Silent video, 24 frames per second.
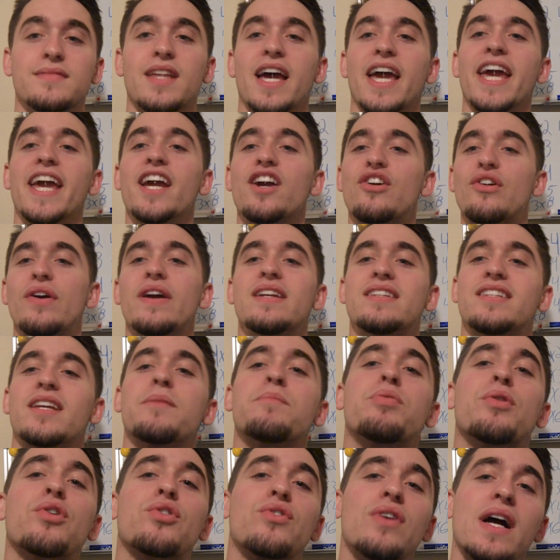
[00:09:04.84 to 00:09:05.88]

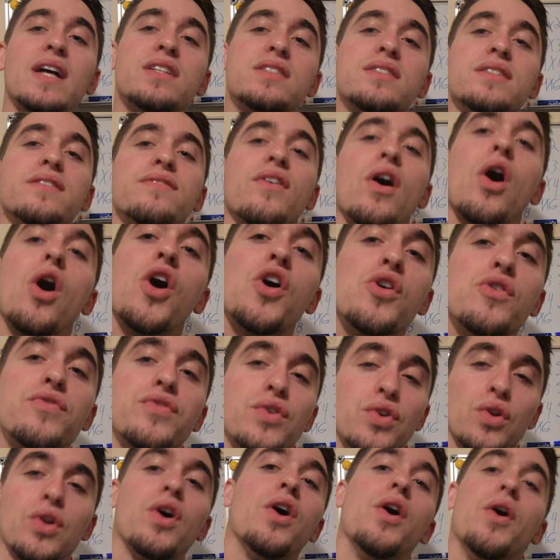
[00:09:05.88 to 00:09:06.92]
Increasing progressive
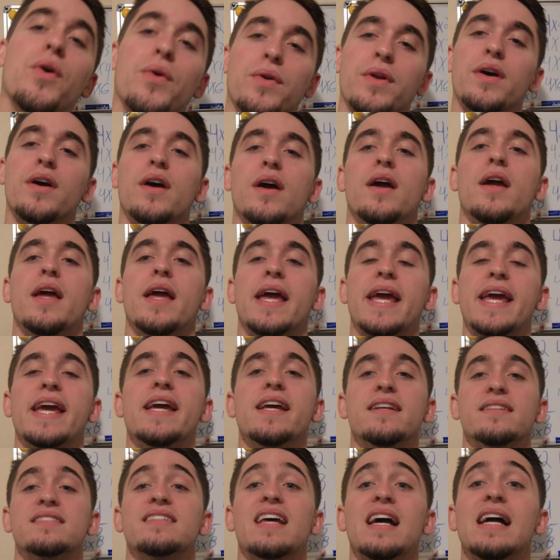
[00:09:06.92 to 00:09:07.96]
overload
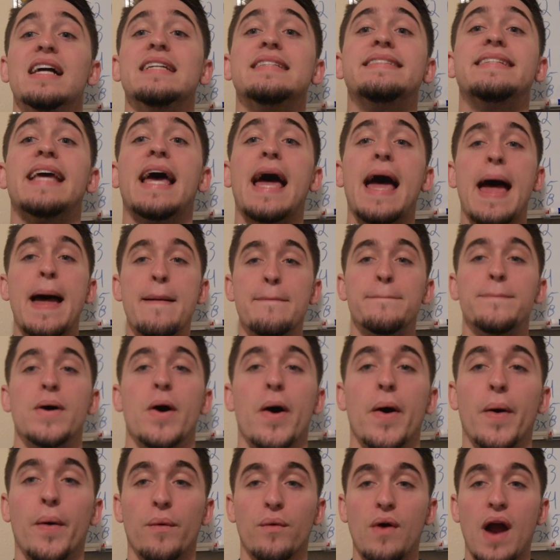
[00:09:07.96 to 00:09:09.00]
is
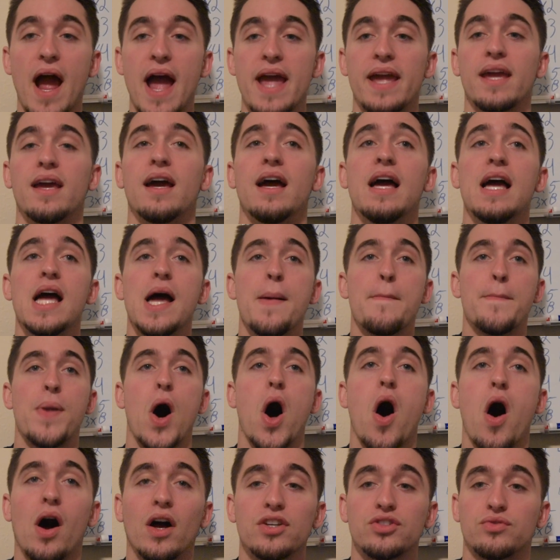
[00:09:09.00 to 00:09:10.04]
tempo, right?
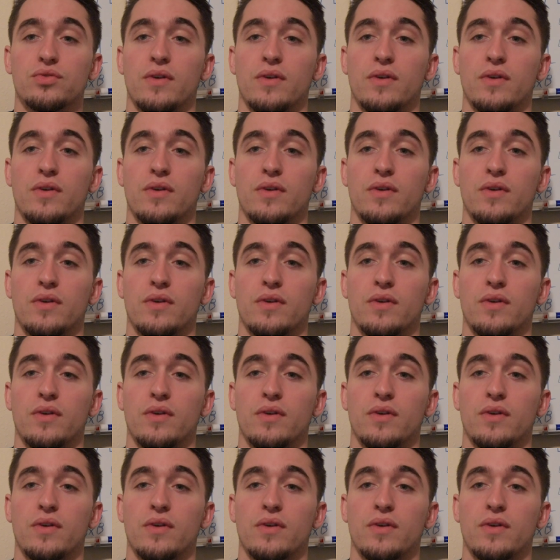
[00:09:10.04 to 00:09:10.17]
Pause